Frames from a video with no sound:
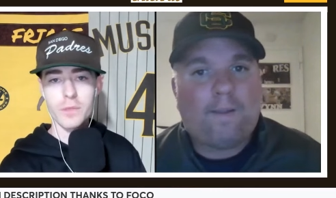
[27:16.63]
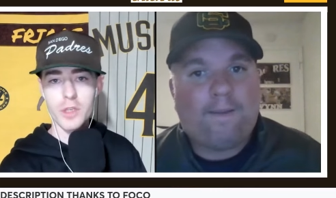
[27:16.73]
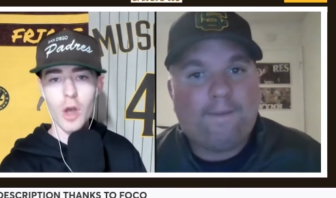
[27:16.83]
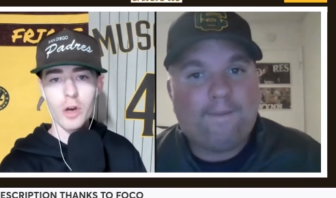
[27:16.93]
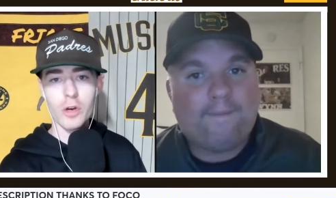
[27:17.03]

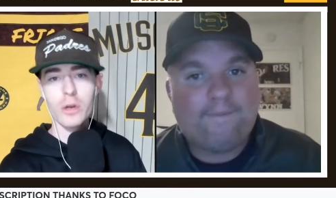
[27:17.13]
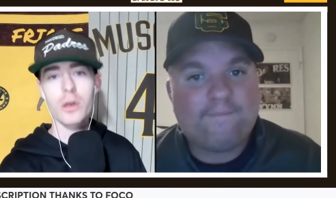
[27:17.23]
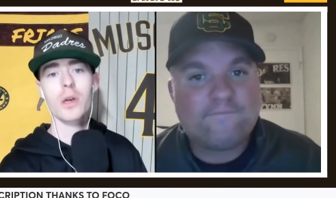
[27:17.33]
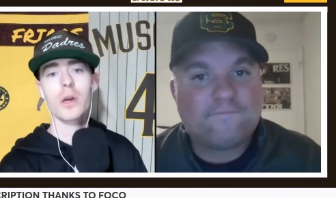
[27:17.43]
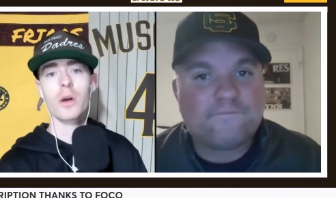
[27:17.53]
Speaker 1: soccer
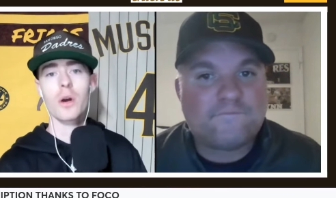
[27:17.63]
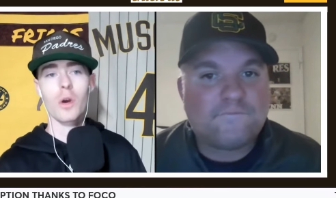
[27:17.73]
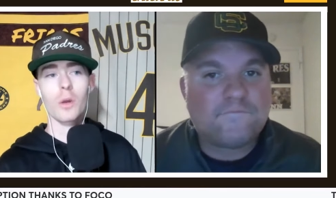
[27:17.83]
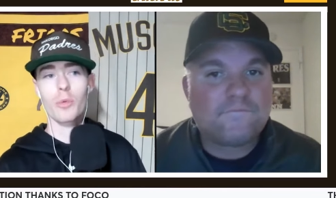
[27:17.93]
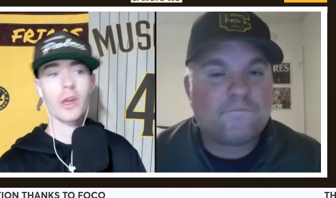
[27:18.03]

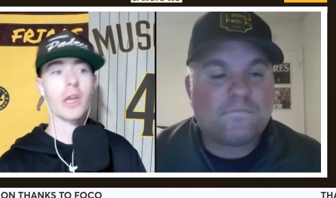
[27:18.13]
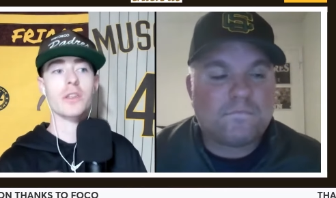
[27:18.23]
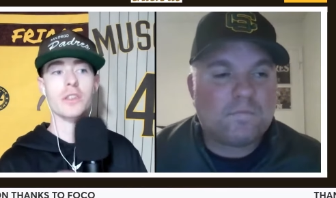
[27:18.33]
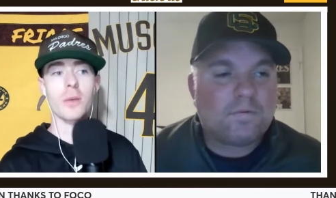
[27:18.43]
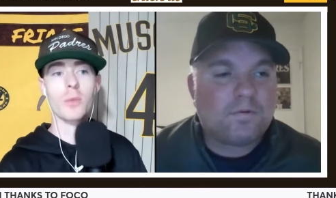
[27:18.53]
or bring in
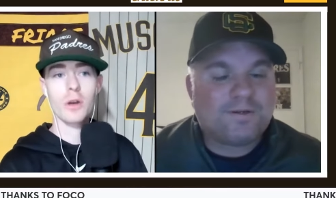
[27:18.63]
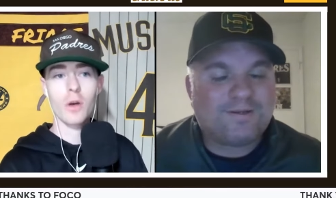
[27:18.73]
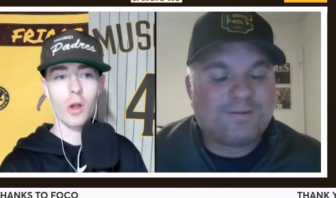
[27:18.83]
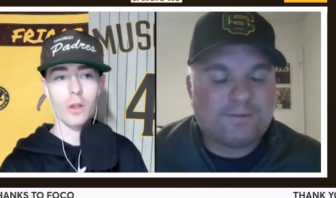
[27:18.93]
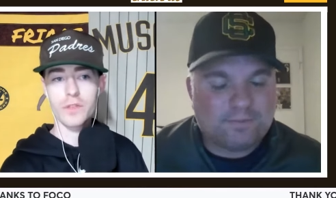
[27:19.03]
someone
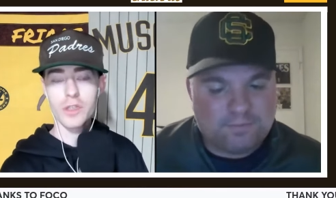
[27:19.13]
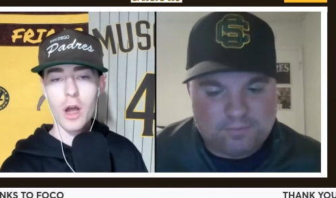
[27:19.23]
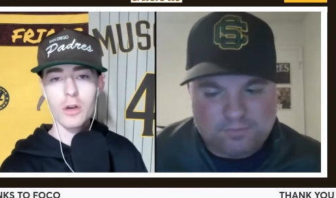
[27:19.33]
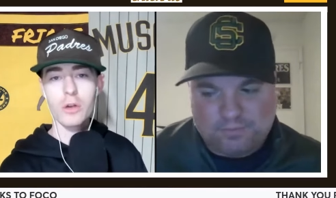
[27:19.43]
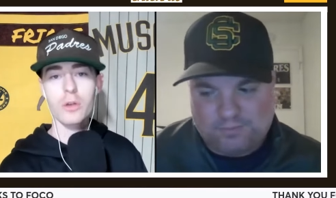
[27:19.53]
all of
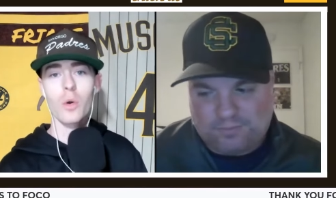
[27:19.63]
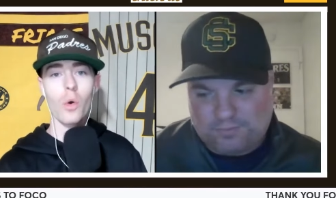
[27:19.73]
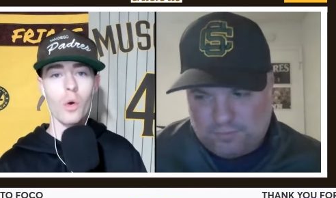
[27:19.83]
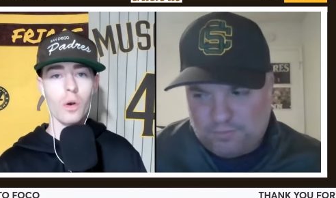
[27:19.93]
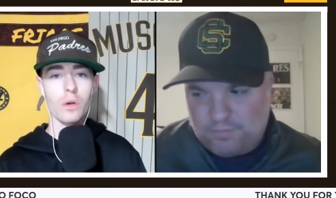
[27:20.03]
soccer
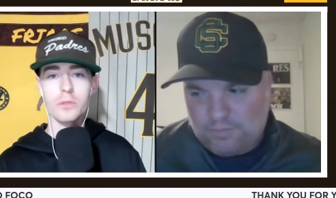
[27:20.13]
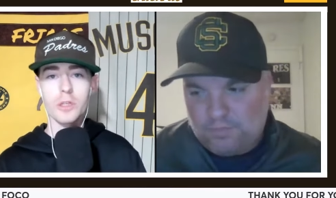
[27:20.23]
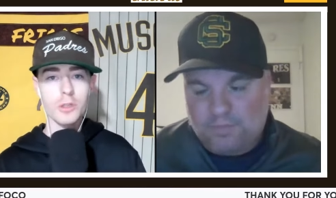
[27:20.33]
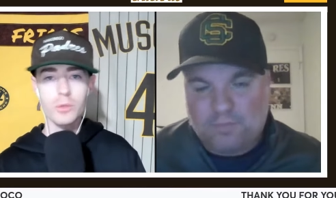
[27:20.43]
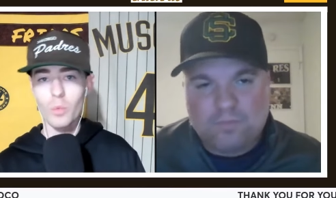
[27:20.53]
or
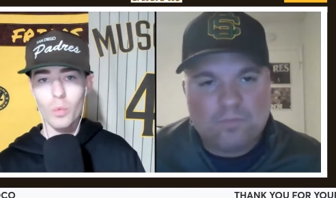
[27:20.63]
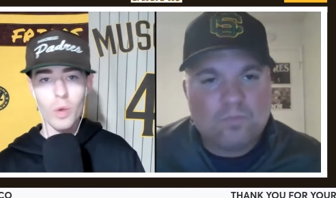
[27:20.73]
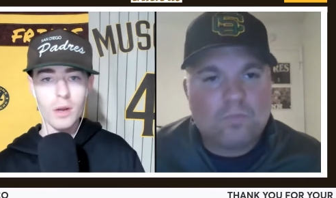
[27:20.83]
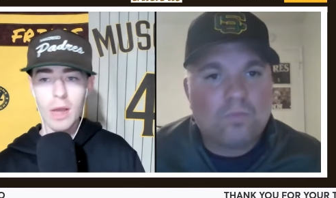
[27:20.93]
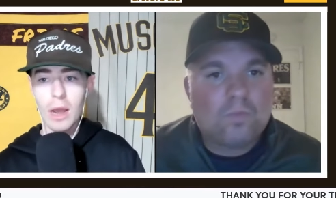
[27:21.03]
just
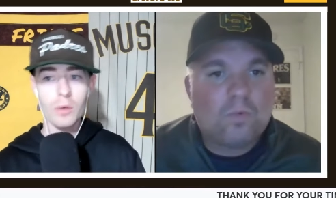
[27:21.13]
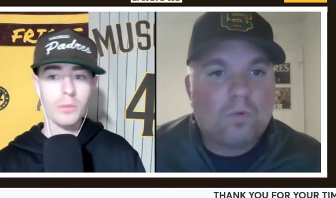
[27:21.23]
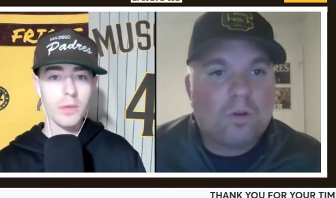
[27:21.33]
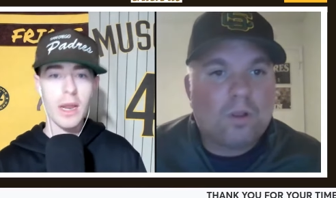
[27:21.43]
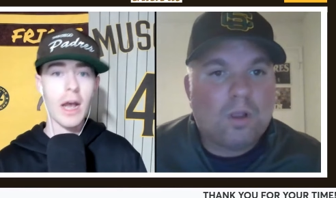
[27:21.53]
what how
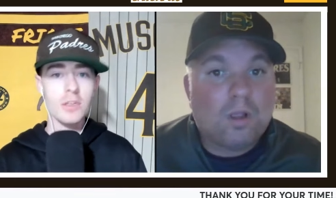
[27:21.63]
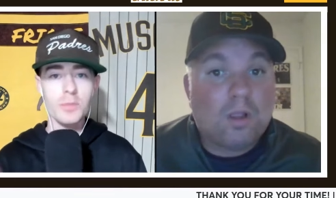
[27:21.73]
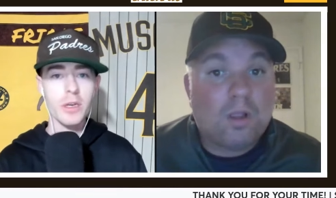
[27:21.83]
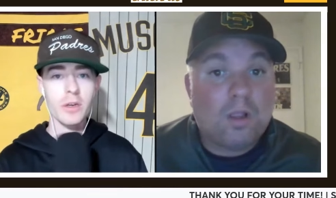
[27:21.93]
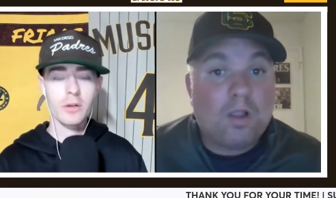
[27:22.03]
it has
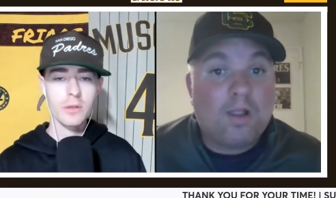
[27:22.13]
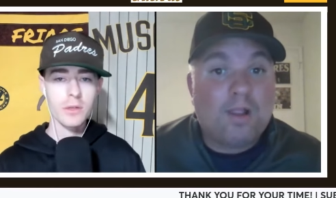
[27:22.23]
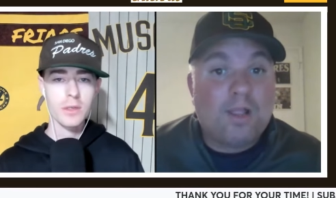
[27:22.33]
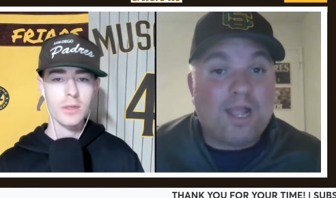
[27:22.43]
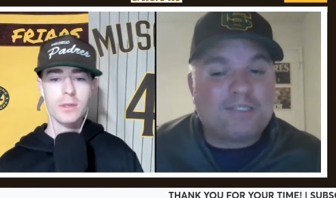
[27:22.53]
been here?
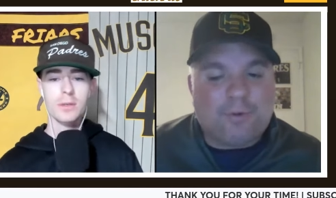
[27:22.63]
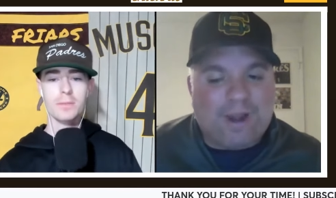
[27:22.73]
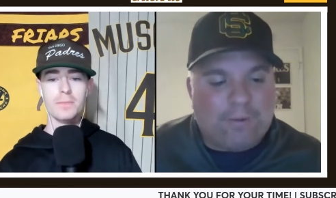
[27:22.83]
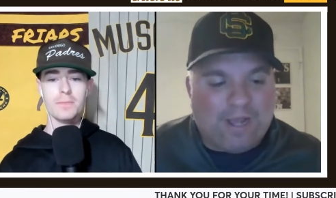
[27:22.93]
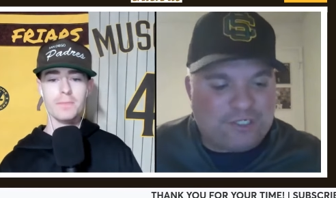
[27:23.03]
Speaker 2: That's a
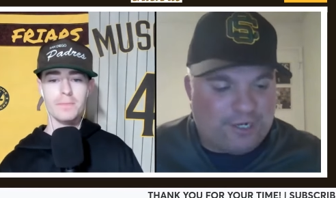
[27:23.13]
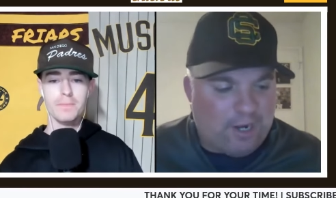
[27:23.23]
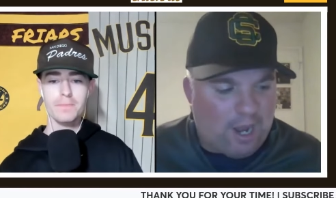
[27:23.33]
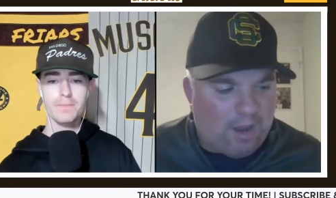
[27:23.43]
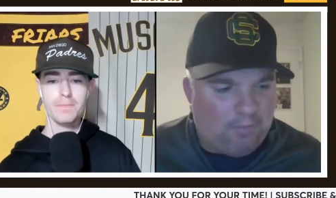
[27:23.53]
great question.
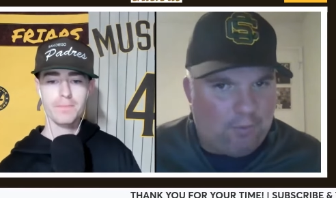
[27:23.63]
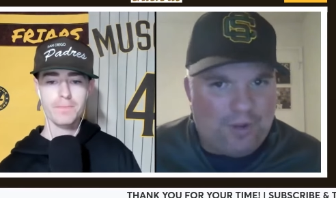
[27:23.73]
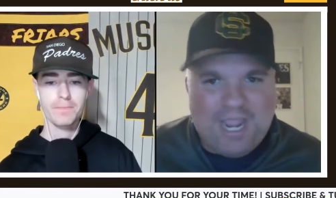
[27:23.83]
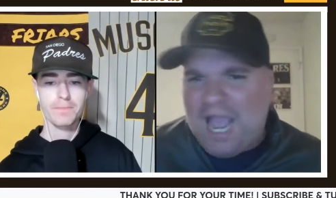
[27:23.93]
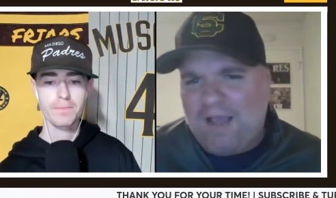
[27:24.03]
Um,
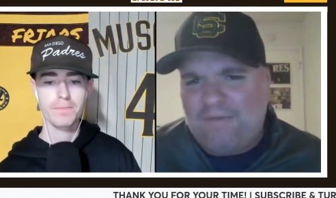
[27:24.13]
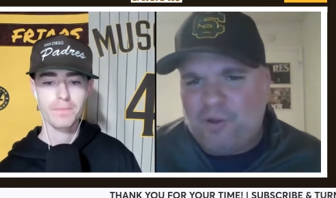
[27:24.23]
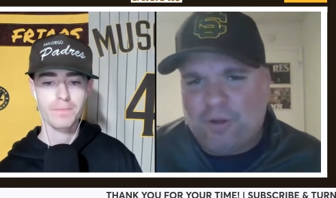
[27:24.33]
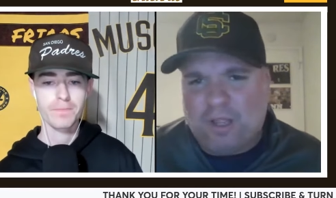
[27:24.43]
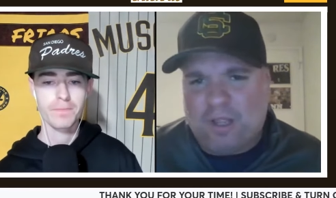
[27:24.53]
we
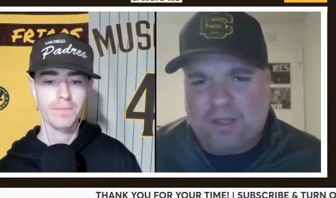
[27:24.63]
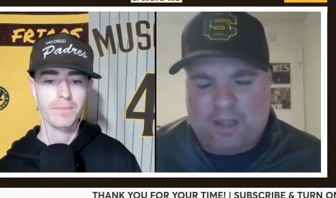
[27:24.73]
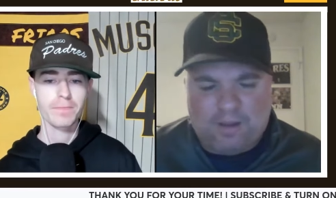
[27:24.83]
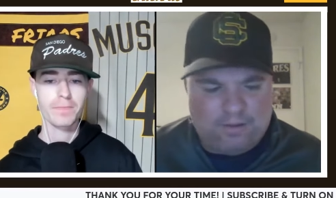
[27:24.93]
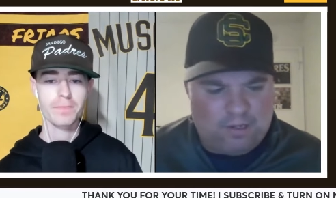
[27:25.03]
have a, uh,
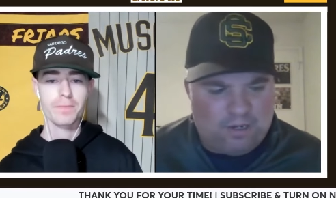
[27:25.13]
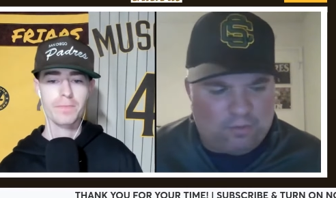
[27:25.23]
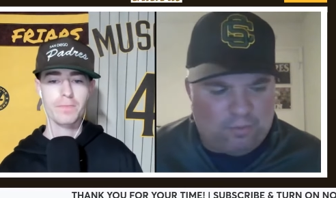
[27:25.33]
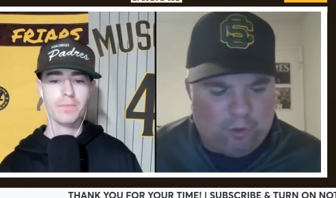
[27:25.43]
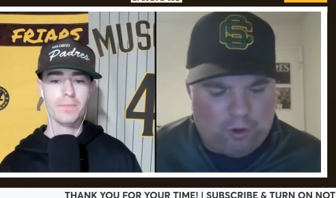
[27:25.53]
a, a,
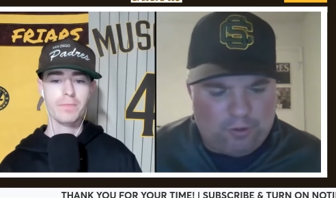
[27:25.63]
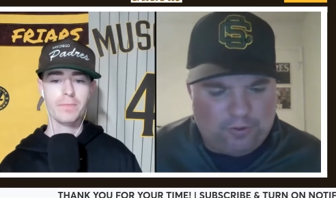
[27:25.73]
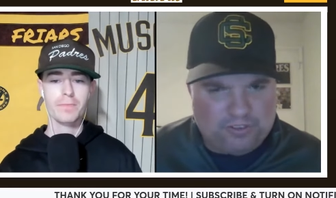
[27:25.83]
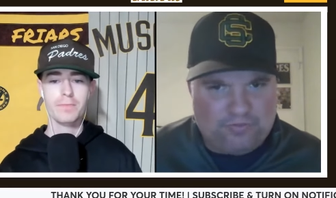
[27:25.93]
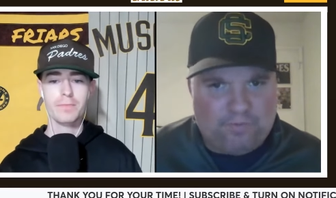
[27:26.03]
reporter
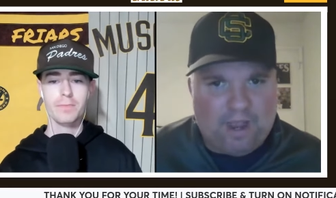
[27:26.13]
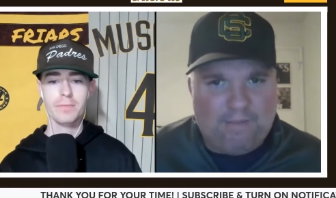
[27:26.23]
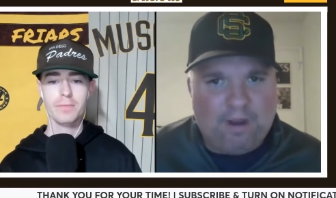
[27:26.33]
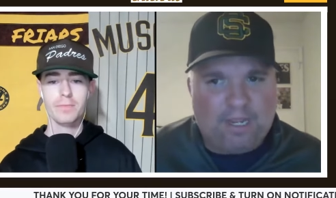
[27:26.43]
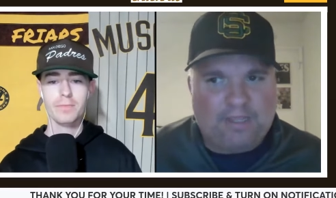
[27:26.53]
who is, for
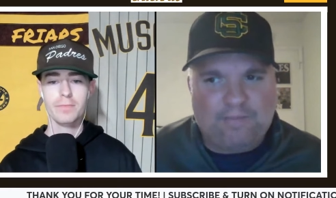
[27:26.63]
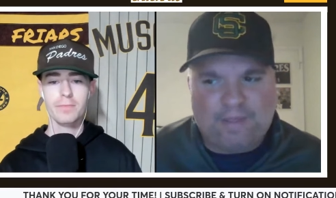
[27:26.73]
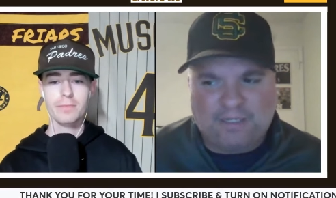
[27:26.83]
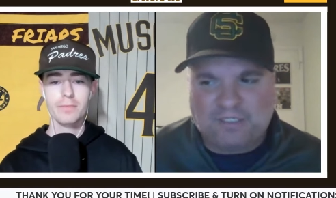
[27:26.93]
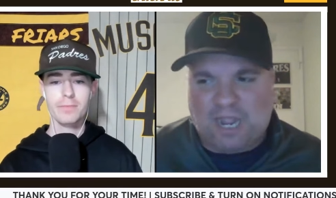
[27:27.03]
my money, the
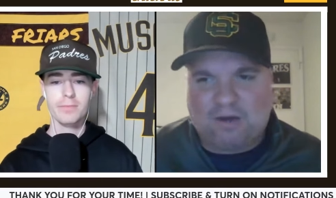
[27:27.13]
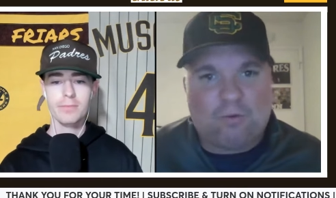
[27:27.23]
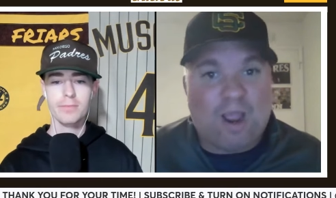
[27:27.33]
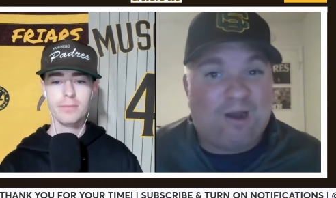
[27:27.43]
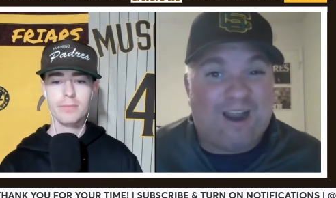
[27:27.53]
best
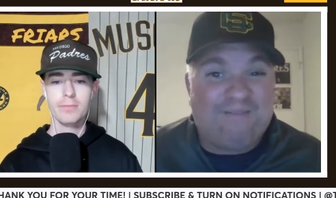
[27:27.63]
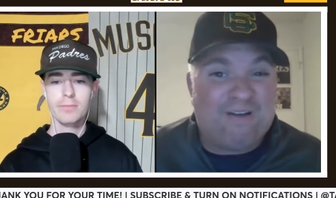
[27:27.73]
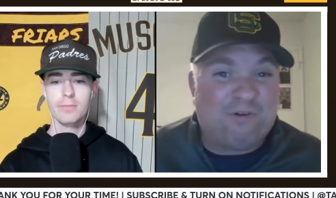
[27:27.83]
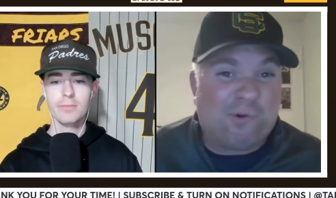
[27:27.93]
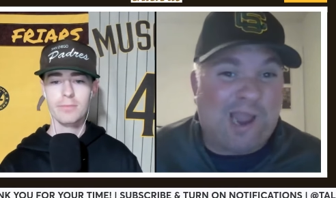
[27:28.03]
soccer writer I've
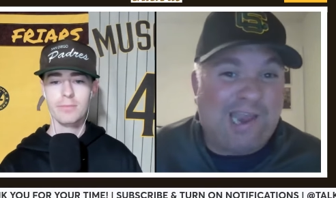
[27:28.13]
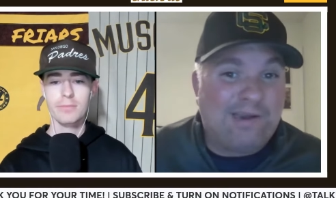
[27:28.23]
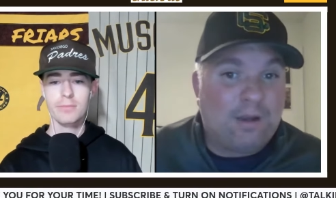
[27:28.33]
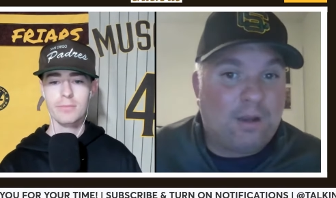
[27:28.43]
ever read, and